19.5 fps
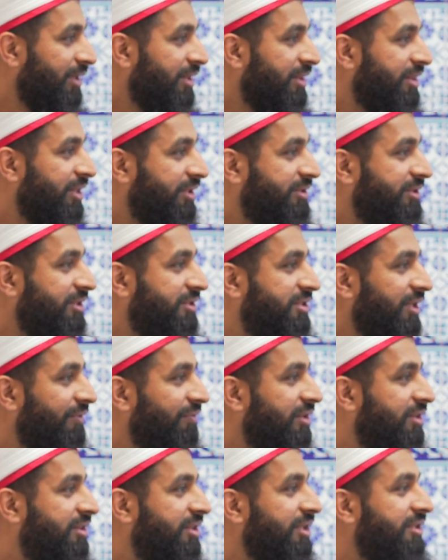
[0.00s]

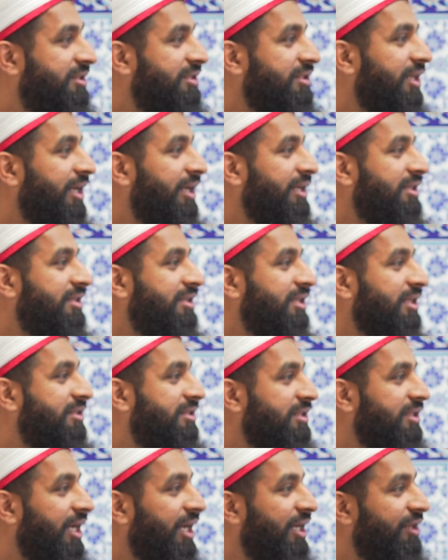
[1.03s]
37, 38,
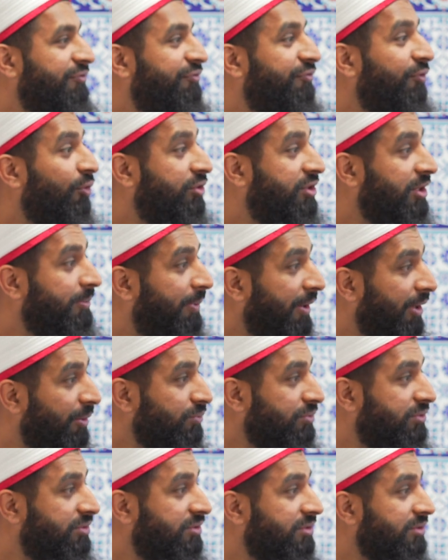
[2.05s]
39, 40
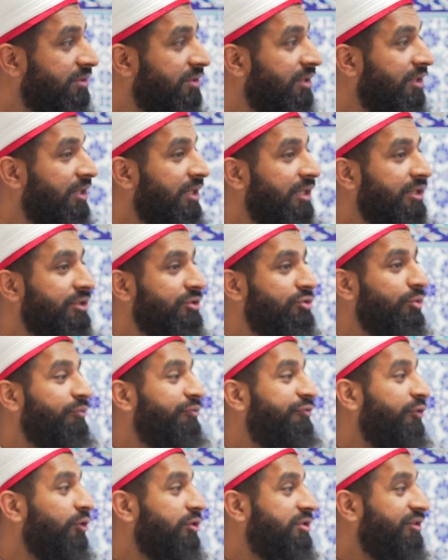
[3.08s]
pounds,
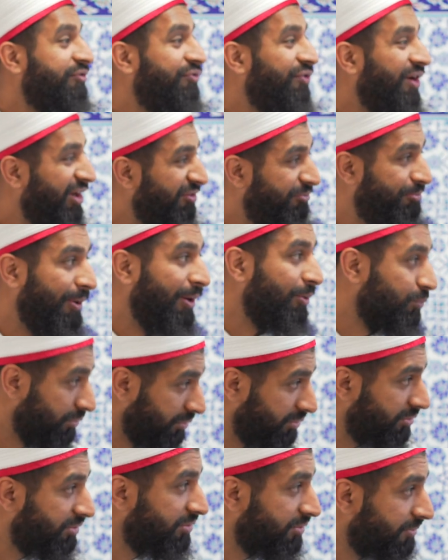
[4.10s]
some 45 pounds.